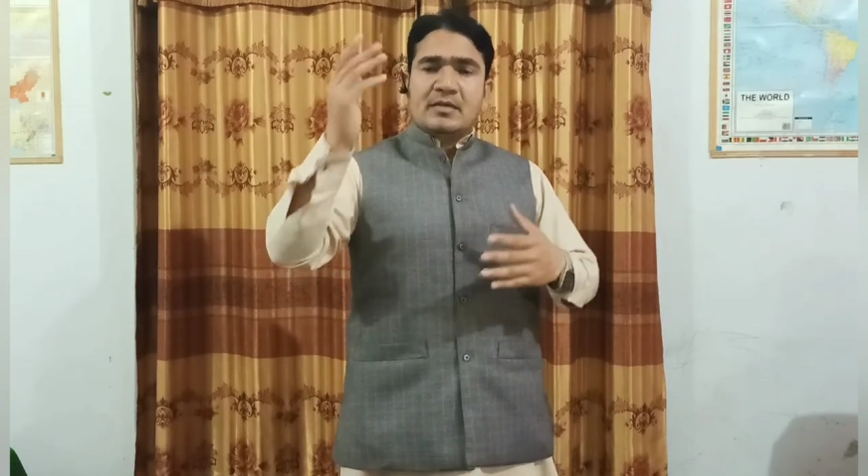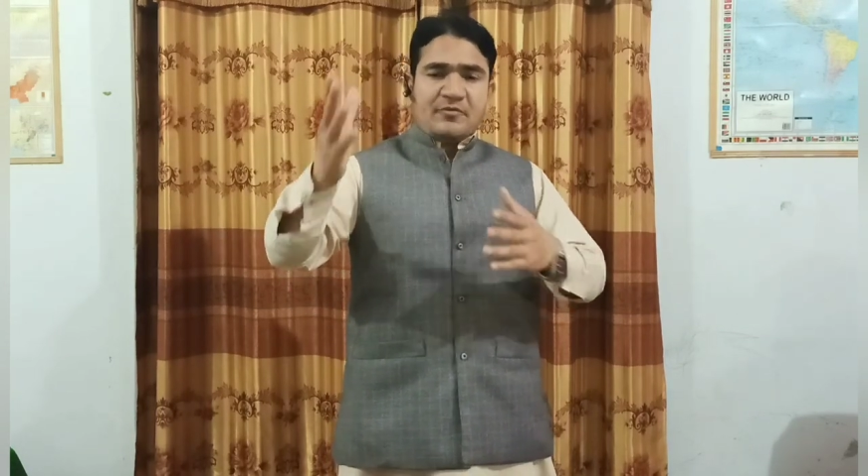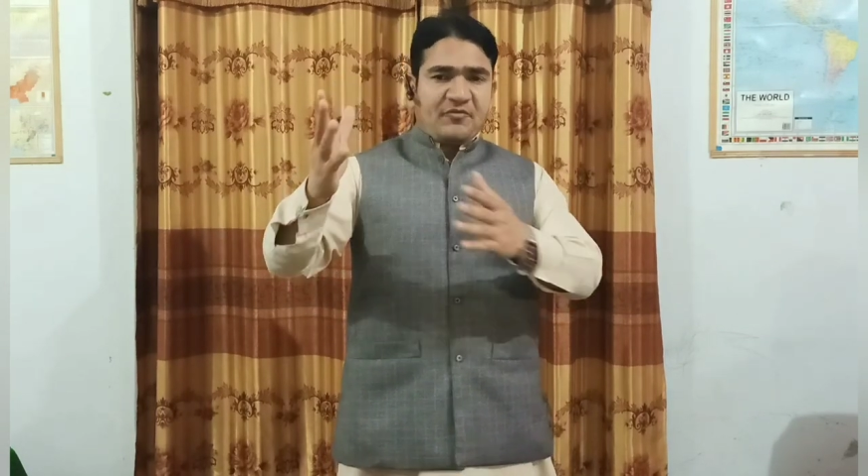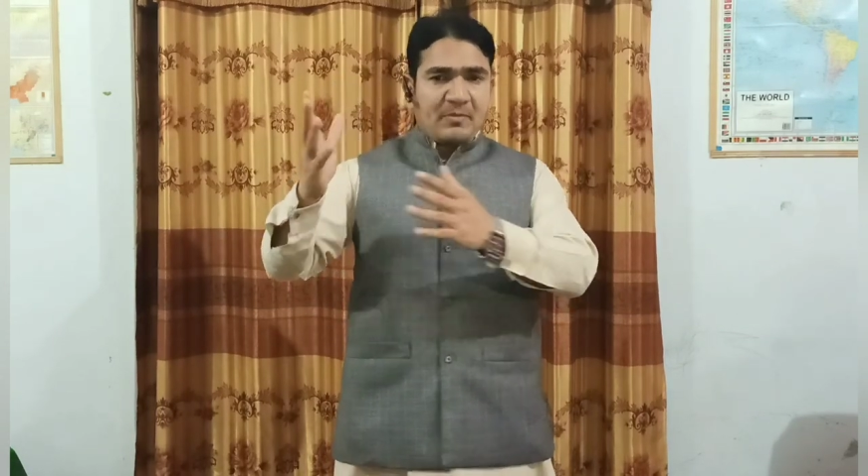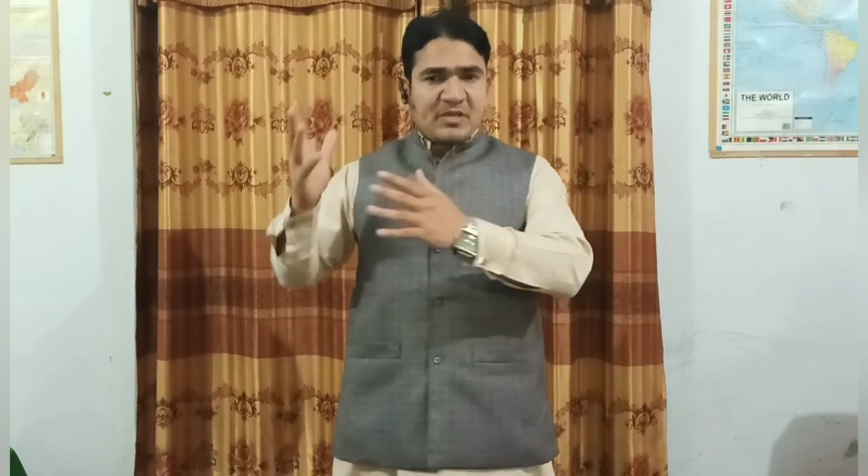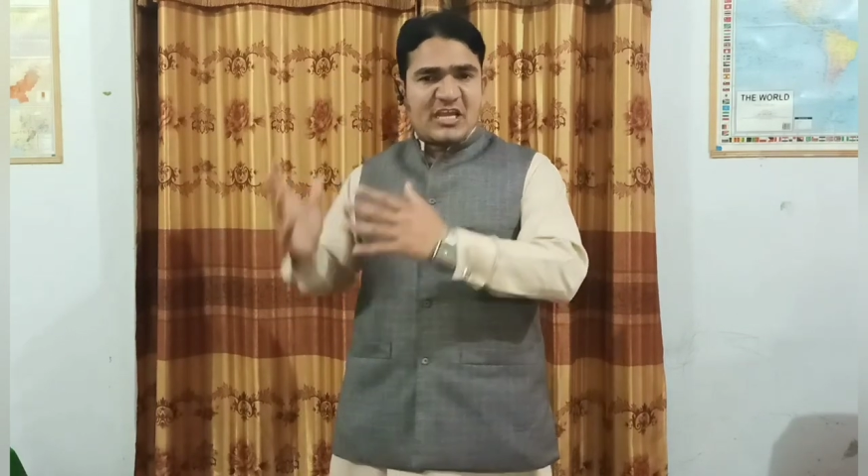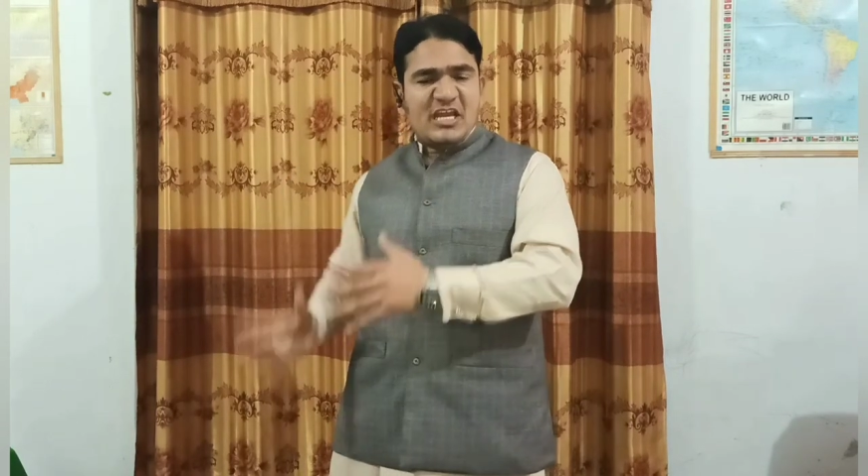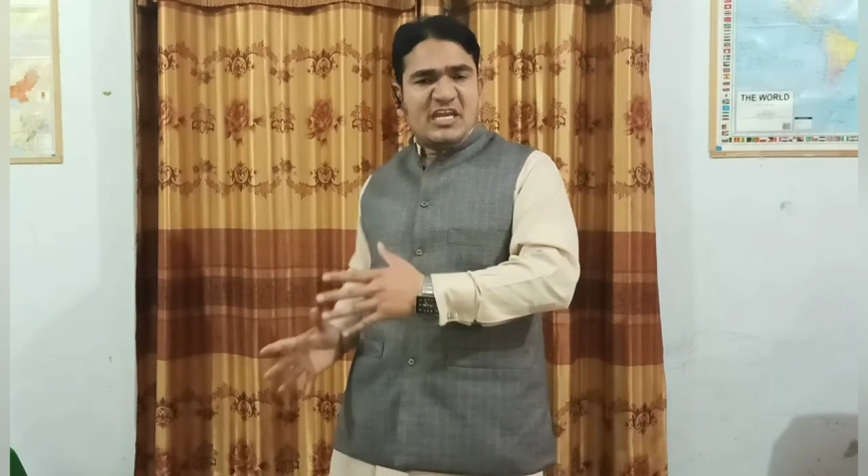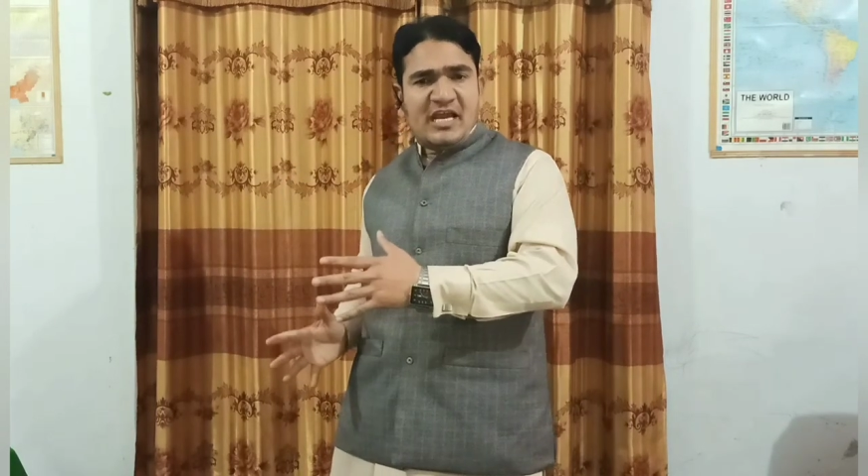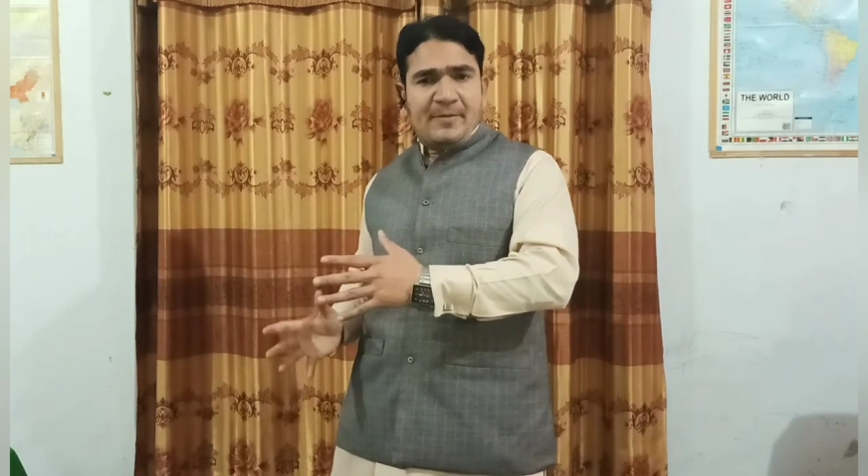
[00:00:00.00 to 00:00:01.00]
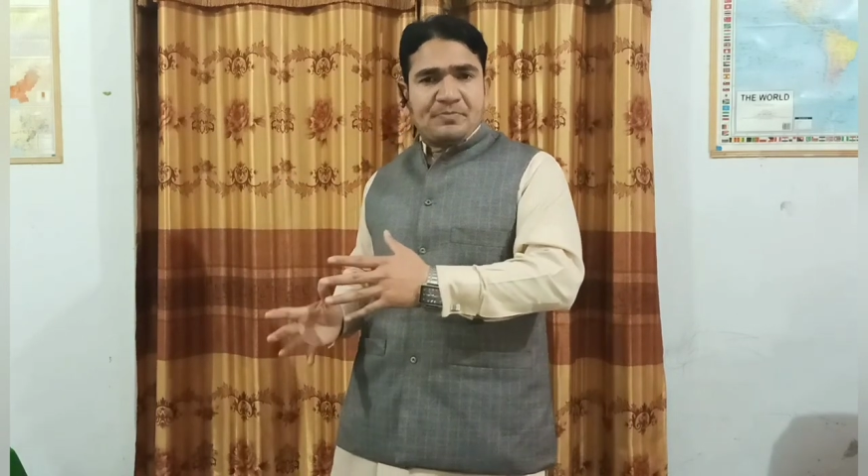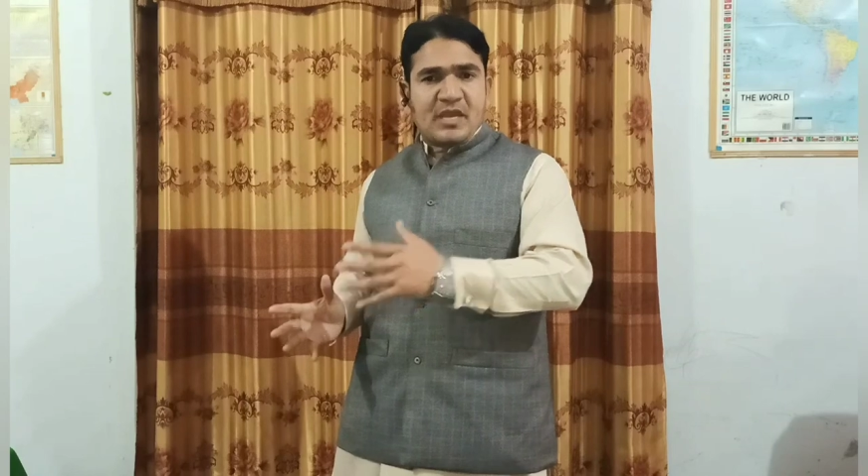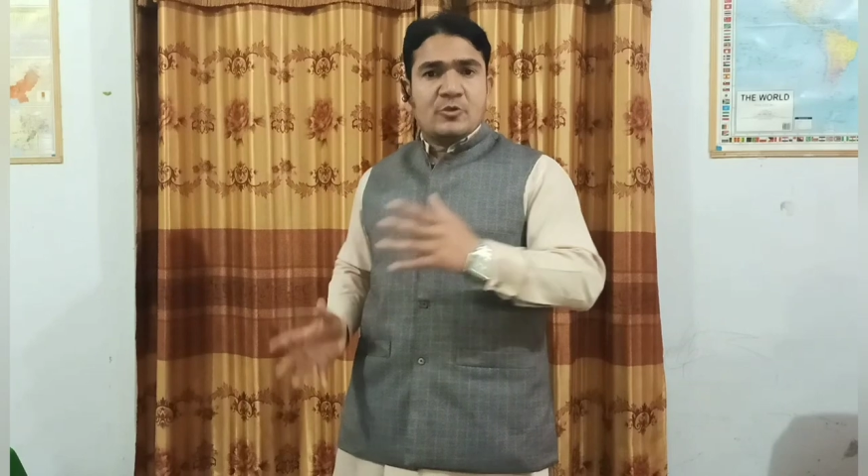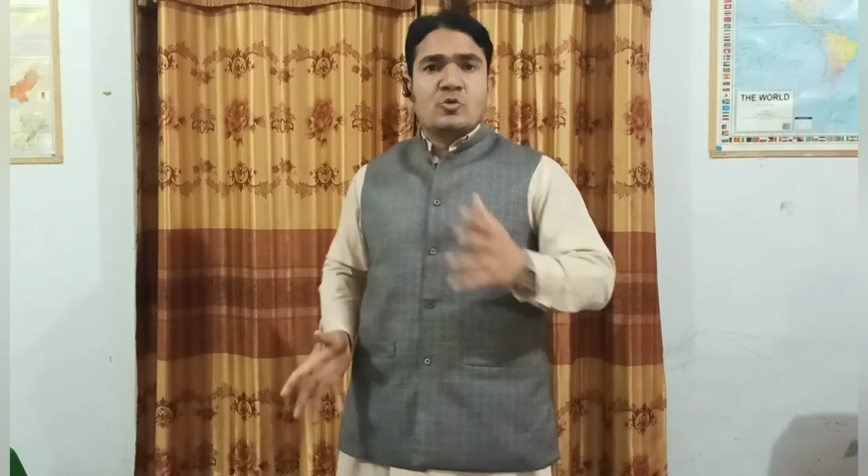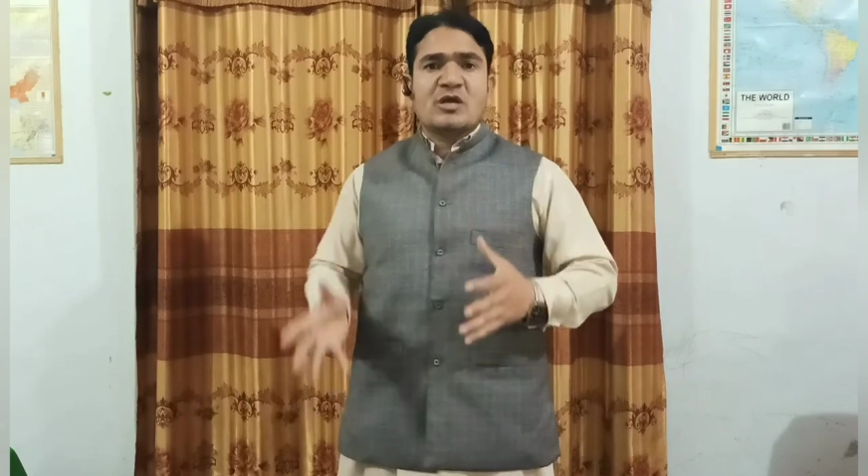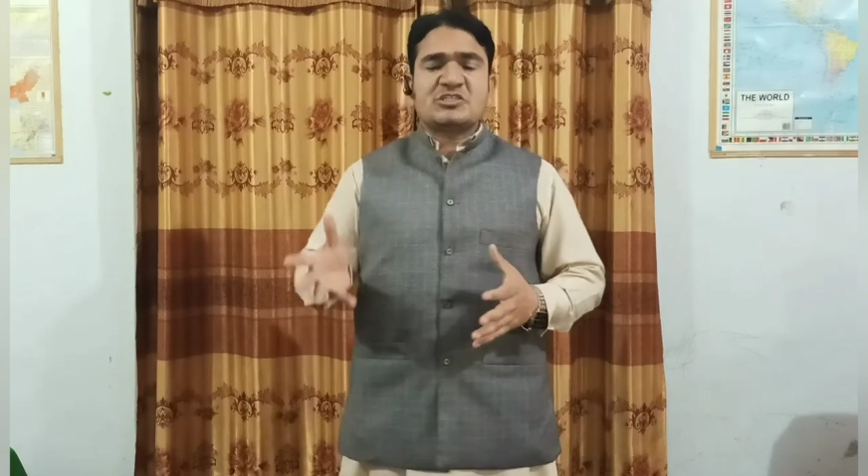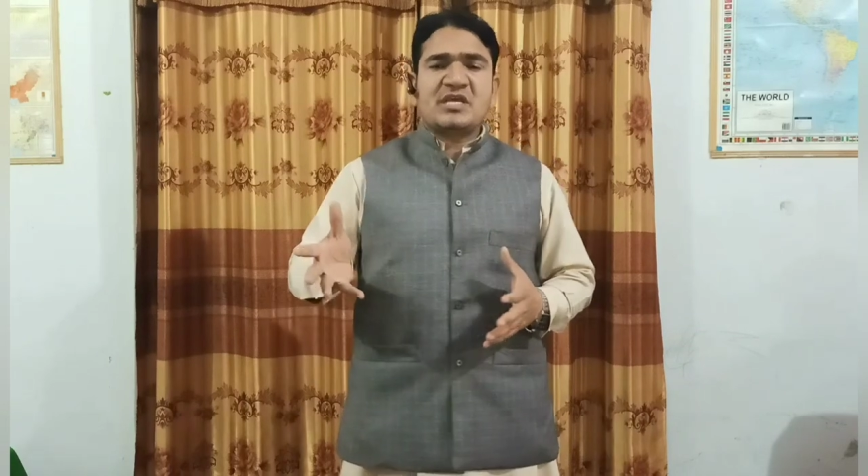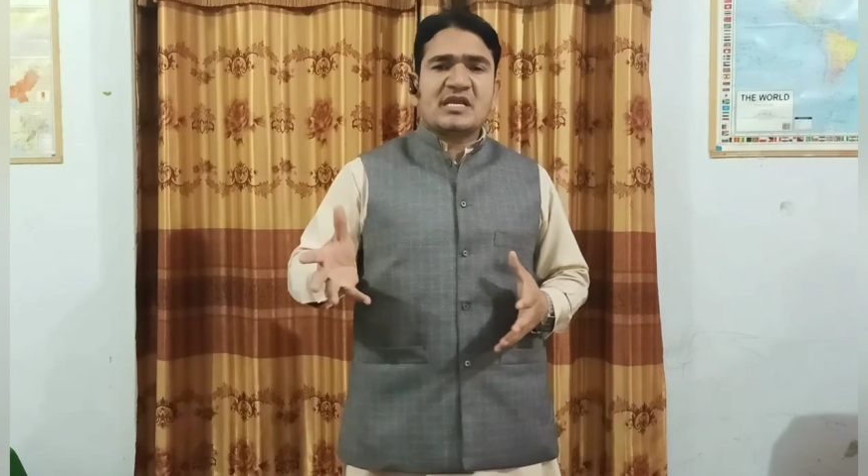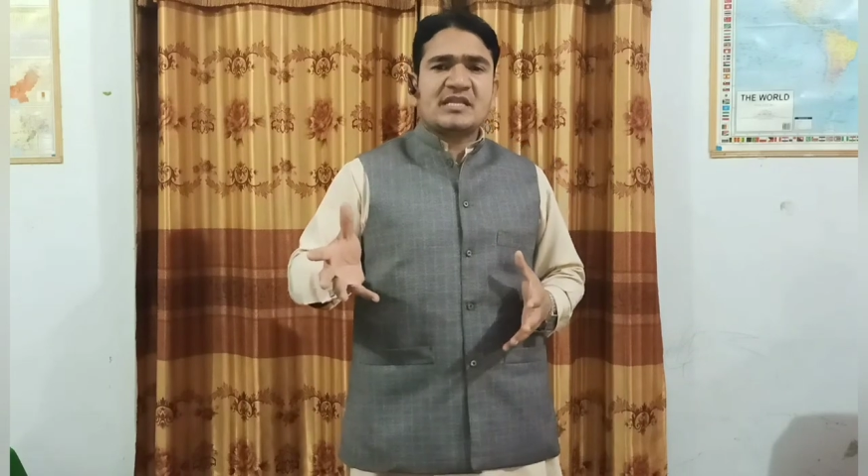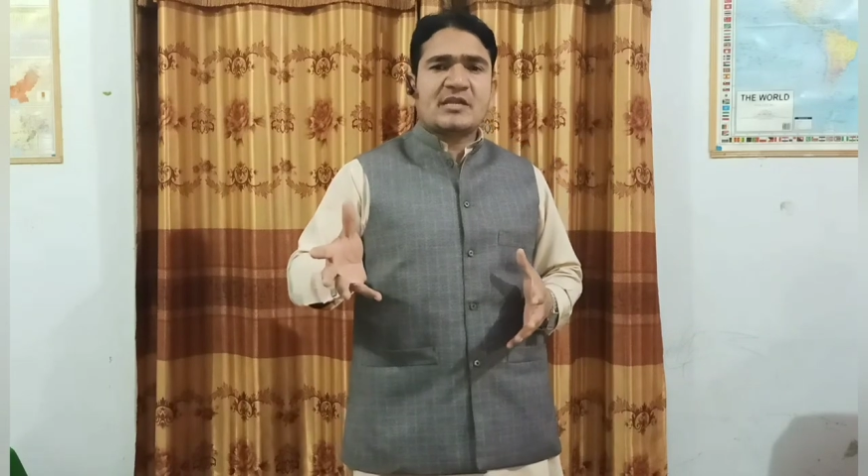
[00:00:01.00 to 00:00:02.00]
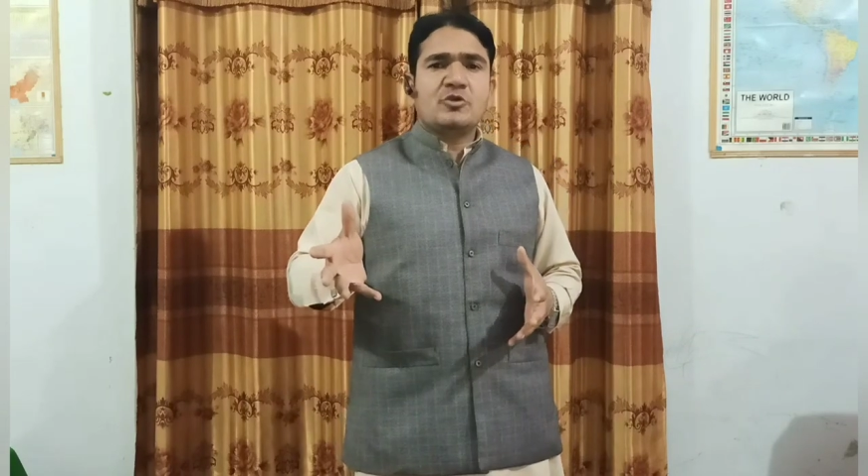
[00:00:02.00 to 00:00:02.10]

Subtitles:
from Kenya and you are saying that